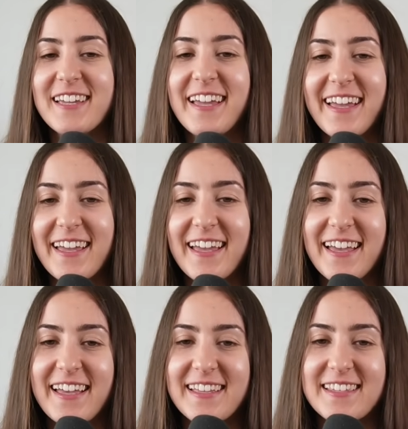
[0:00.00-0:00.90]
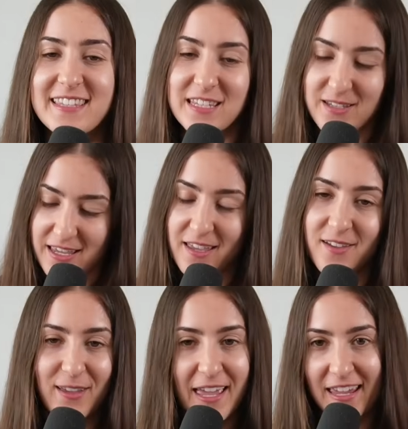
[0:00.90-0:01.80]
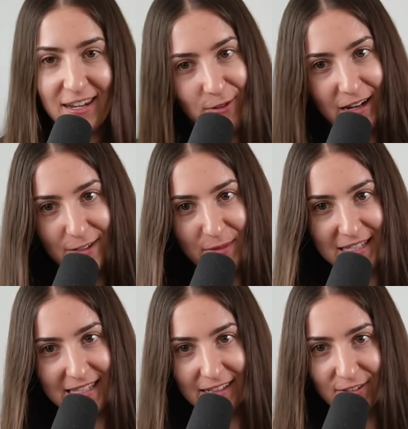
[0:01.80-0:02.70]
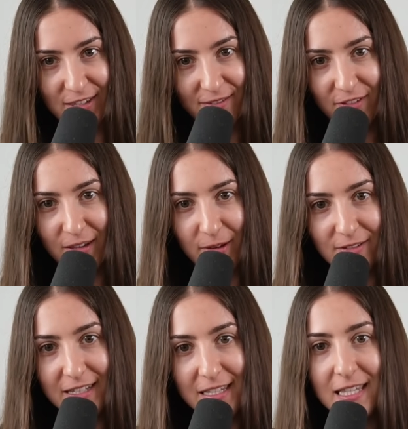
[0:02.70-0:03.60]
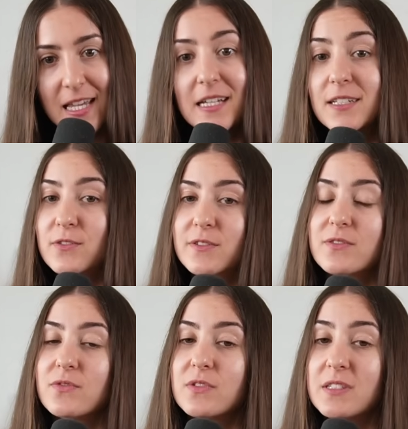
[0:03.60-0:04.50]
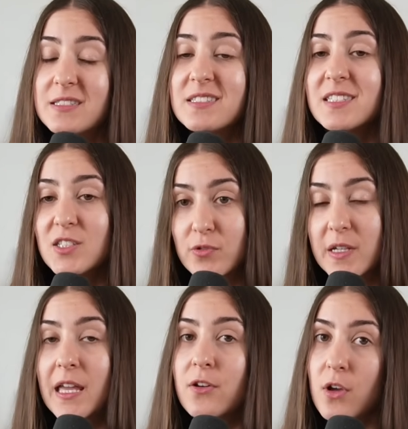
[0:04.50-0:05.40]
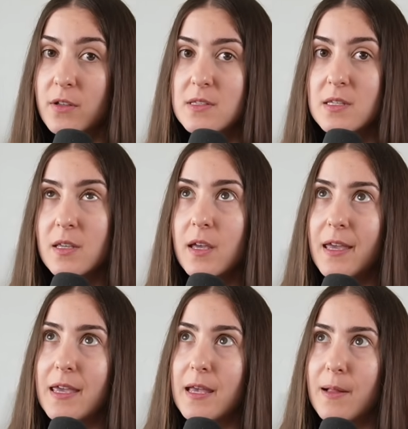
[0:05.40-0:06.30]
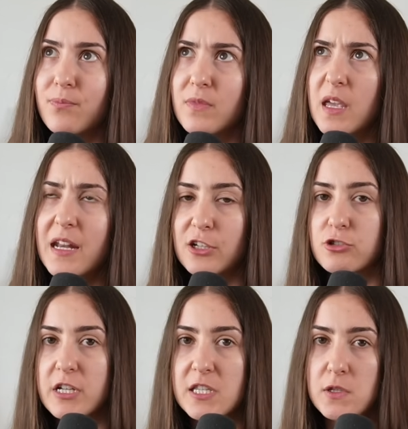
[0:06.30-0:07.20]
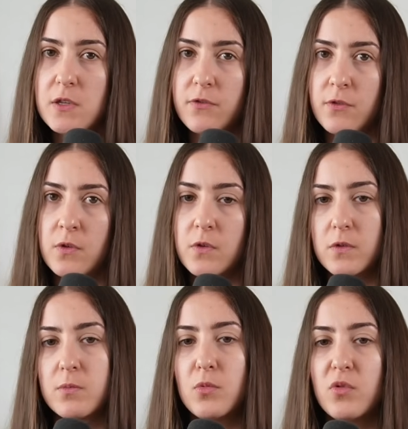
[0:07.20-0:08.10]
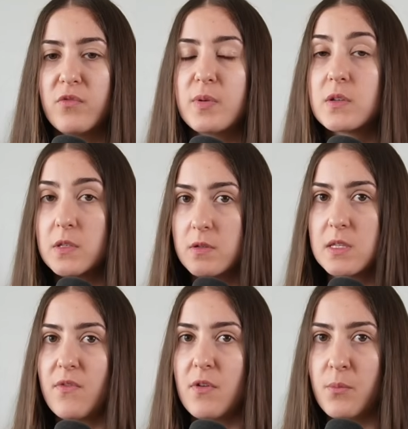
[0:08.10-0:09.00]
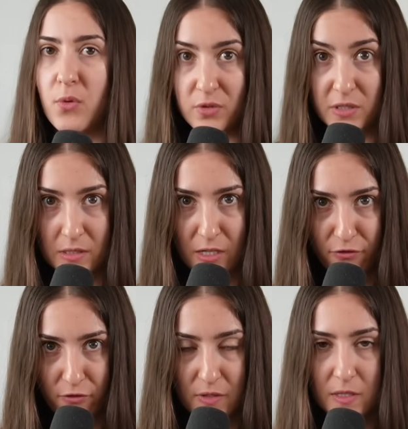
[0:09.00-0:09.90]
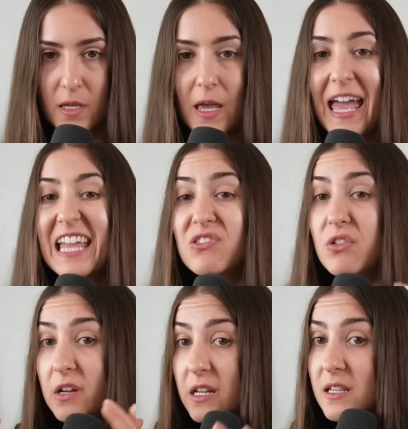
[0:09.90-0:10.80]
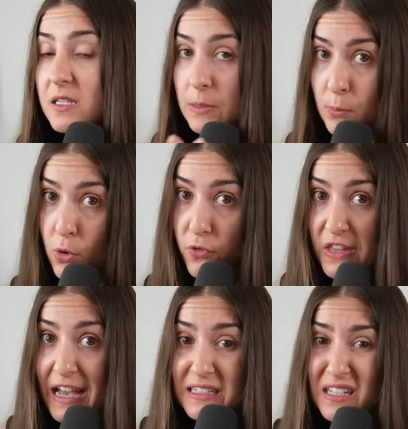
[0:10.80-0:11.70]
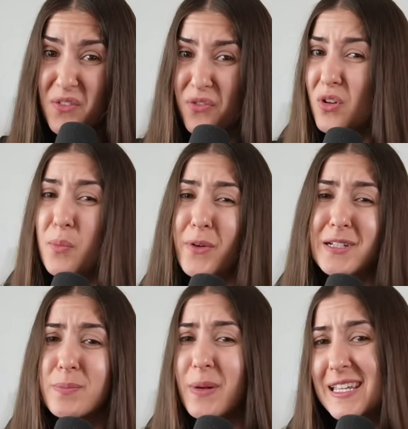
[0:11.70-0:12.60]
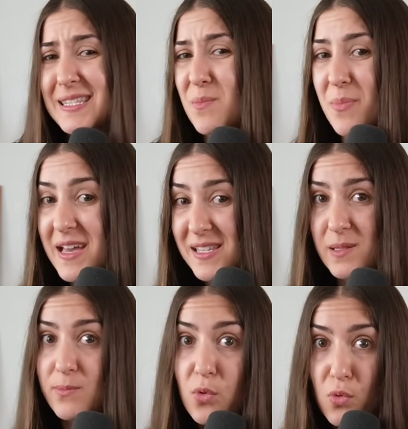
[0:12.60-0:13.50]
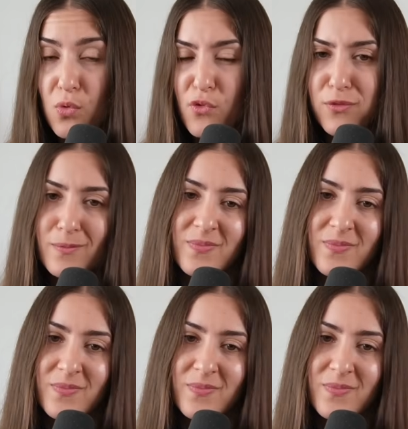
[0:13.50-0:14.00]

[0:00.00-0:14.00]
And anyway, let me tell you something about this. This is a trick and not an aggressive good move, because there is a very important difference. A trick is a move that if your opponent plays the best move,